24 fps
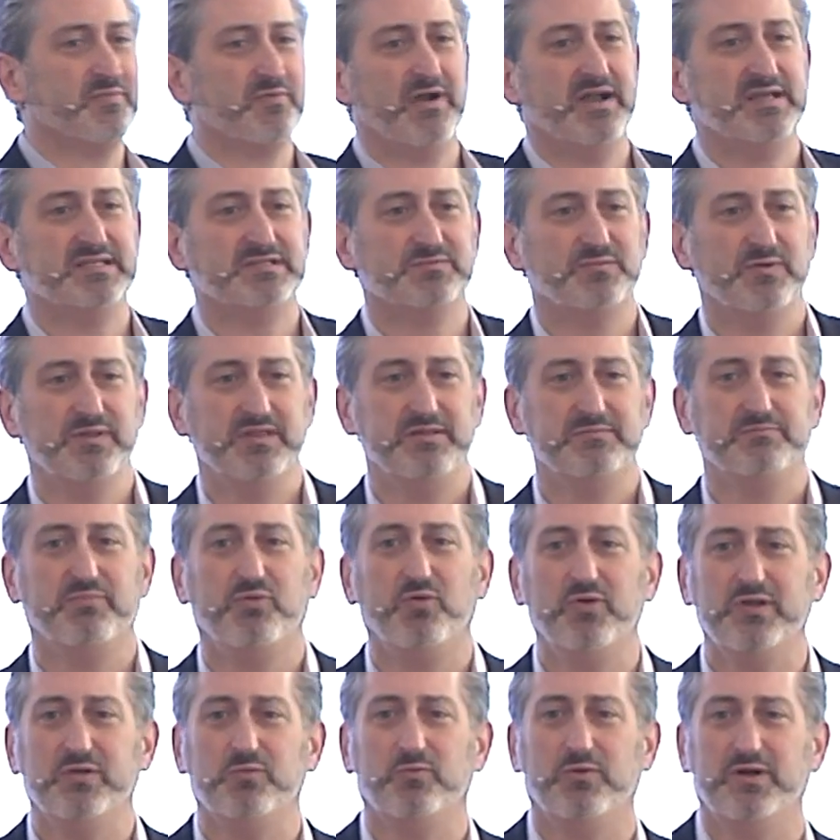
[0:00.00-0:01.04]
price within
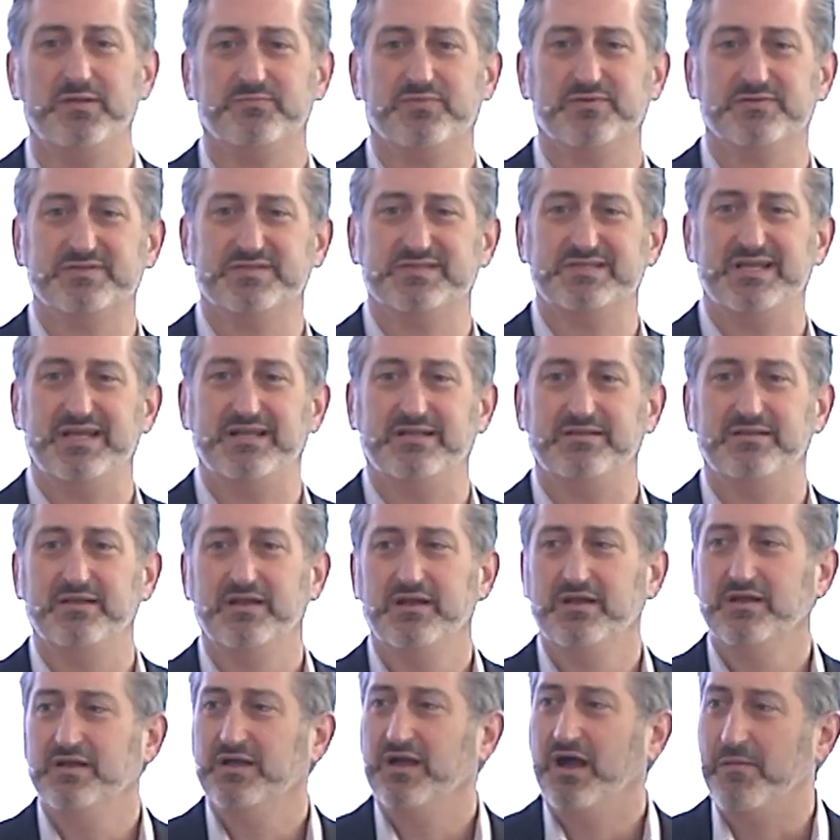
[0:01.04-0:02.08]
0.1%
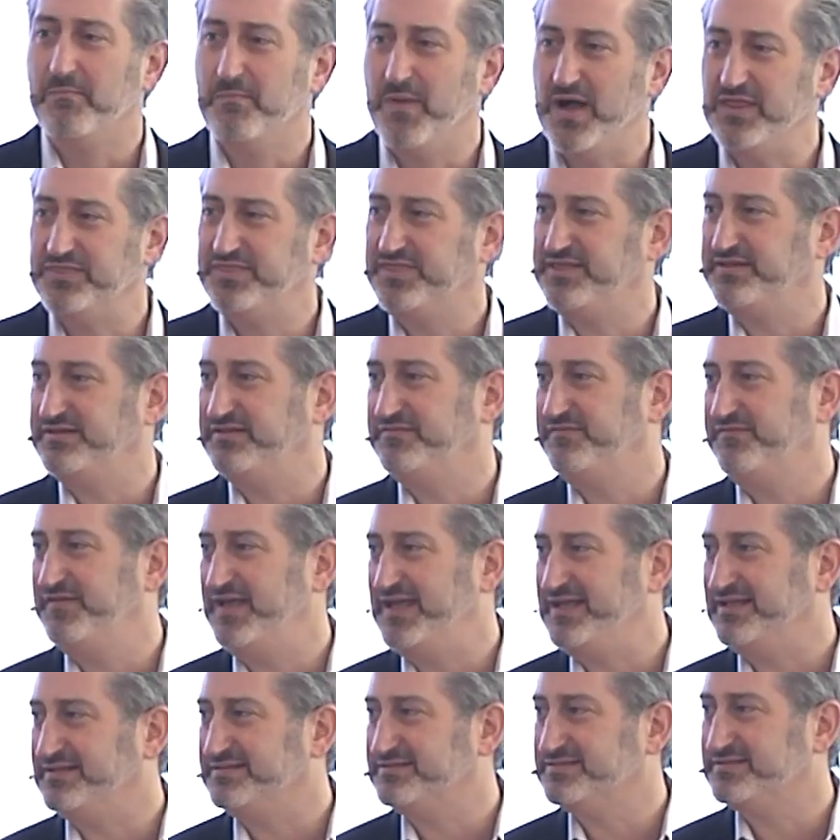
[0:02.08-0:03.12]
a month in
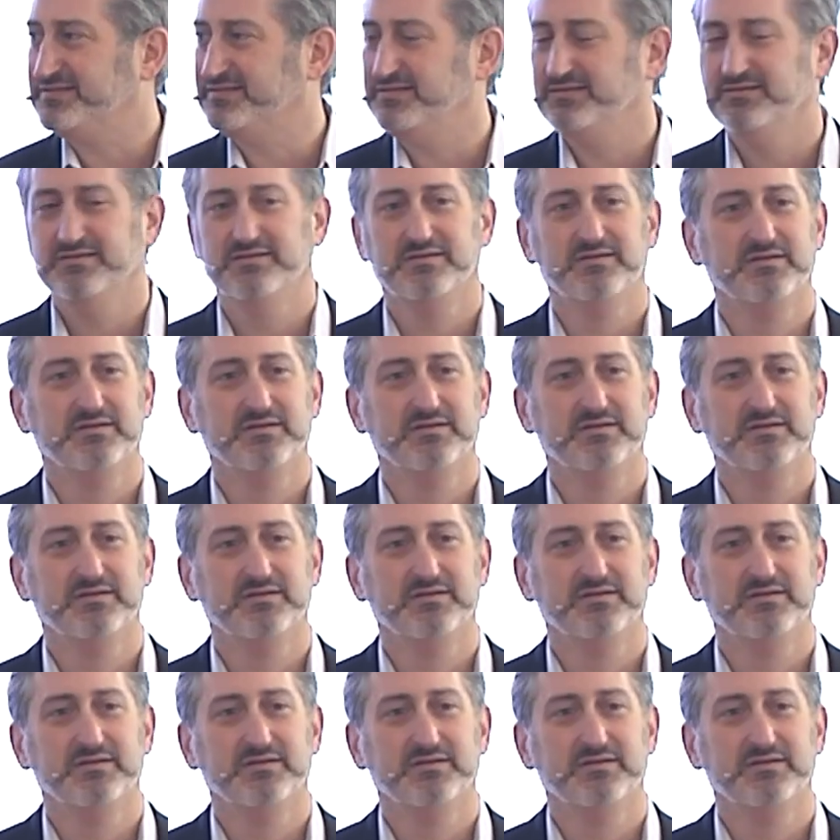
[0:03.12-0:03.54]
advance